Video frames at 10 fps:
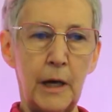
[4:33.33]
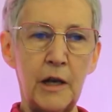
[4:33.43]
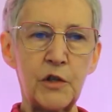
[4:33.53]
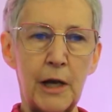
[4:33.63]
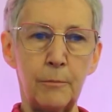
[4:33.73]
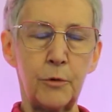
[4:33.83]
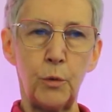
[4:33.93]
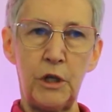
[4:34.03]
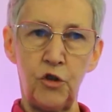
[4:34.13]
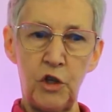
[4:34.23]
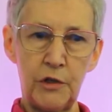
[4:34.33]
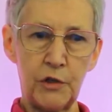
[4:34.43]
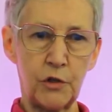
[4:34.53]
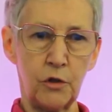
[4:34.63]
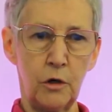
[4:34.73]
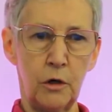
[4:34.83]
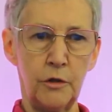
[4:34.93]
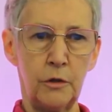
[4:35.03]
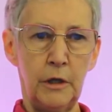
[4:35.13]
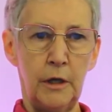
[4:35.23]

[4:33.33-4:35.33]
as that between Jesus and God,